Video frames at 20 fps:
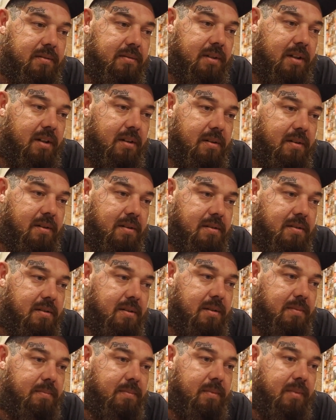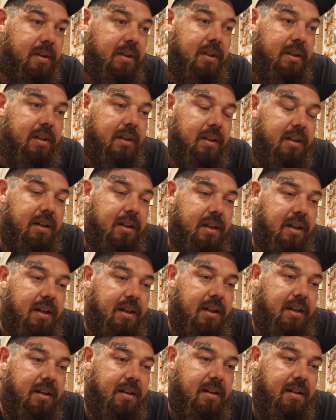a lot of the time.
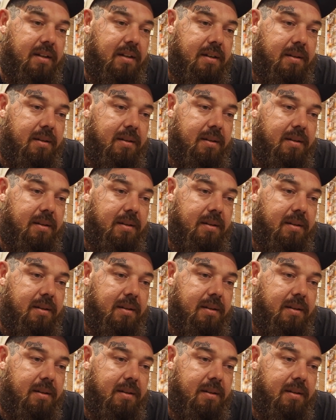And